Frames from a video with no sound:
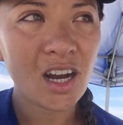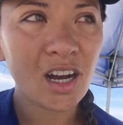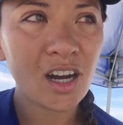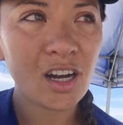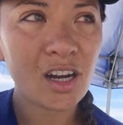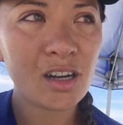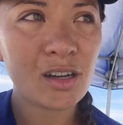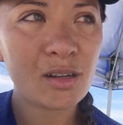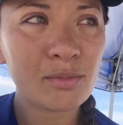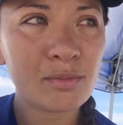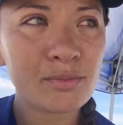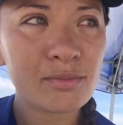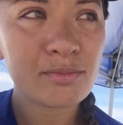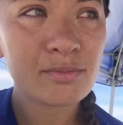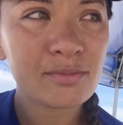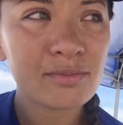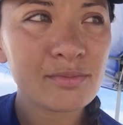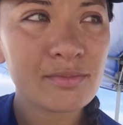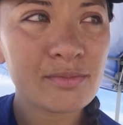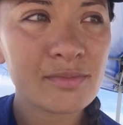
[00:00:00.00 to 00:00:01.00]
um,
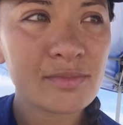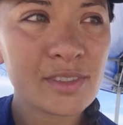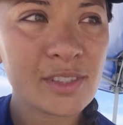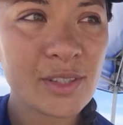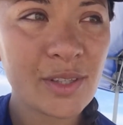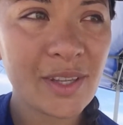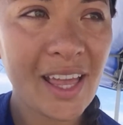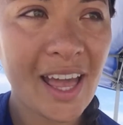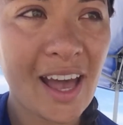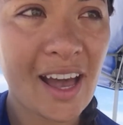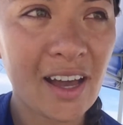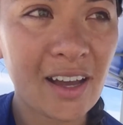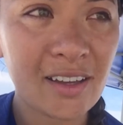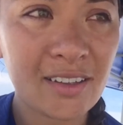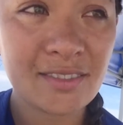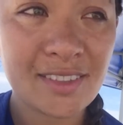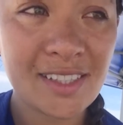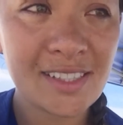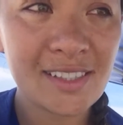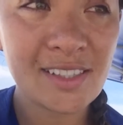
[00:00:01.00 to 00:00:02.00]
so yeah
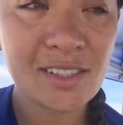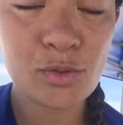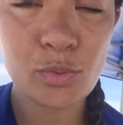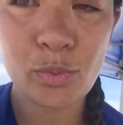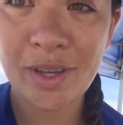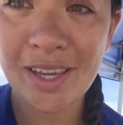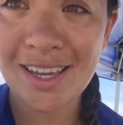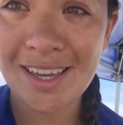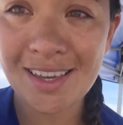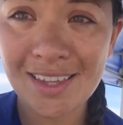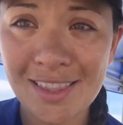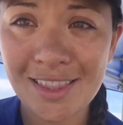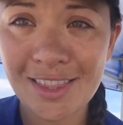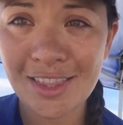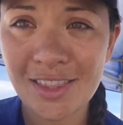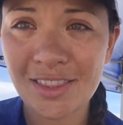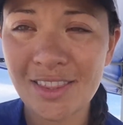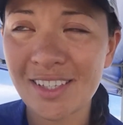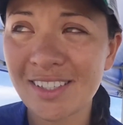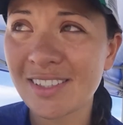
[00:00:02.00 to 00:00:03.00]
this is week
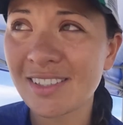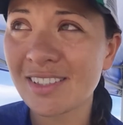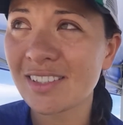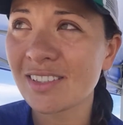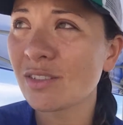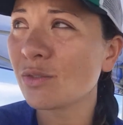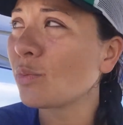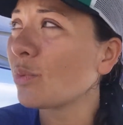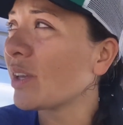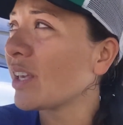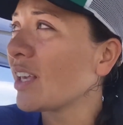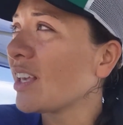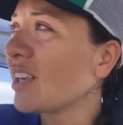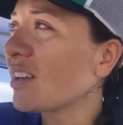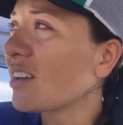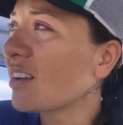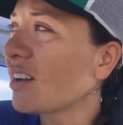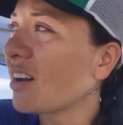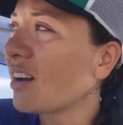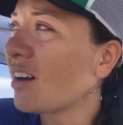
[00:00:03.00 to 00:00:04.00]
this is
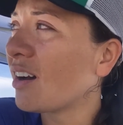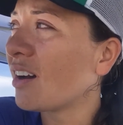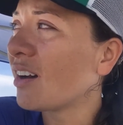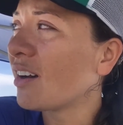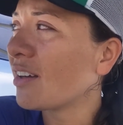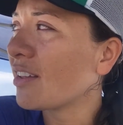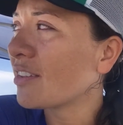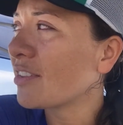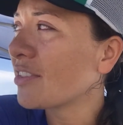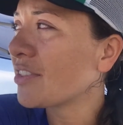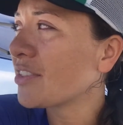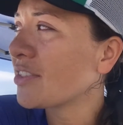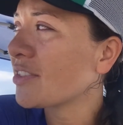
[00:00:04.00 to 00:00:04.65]
week uh,